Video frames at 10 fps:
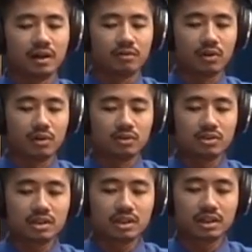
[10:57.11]
For
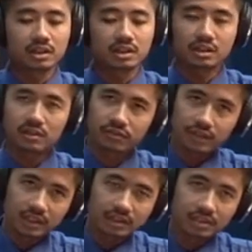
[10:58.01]
user
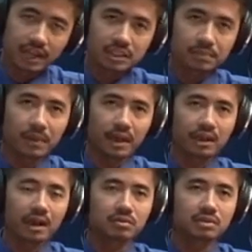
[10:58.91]
interface
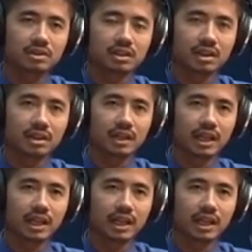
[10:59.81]
aspect, I would say